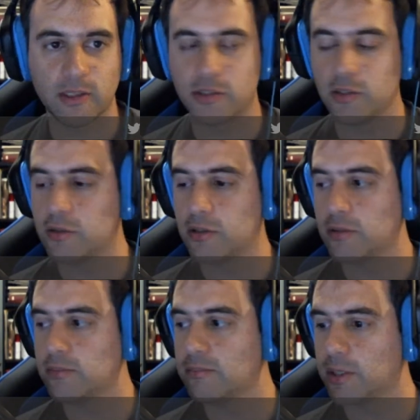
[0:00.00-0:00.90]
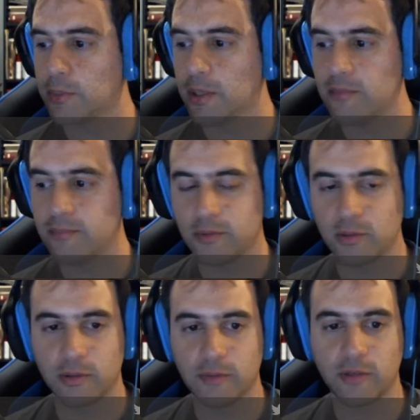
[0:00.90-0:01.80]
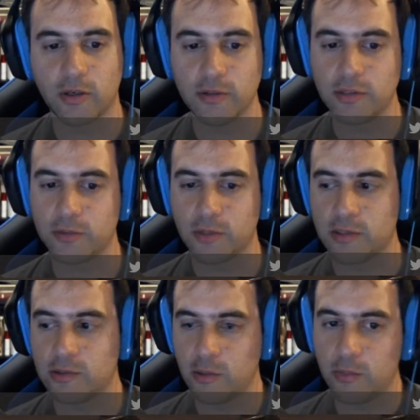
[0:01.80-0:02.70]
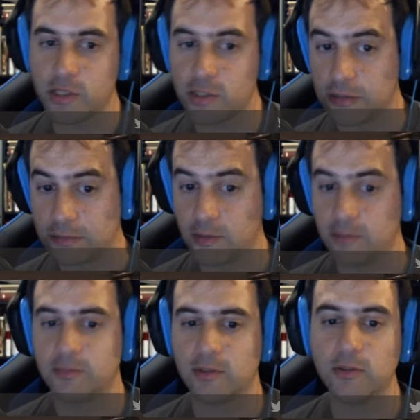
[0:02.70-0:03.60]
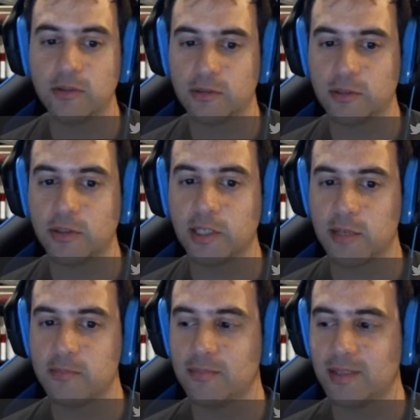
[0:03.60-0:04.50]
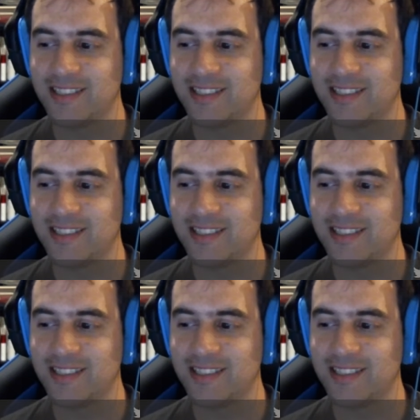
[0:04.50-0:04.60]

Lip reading: it's your turn, by the way. So if you concentrate, stop watching the stream, concentrate on the game.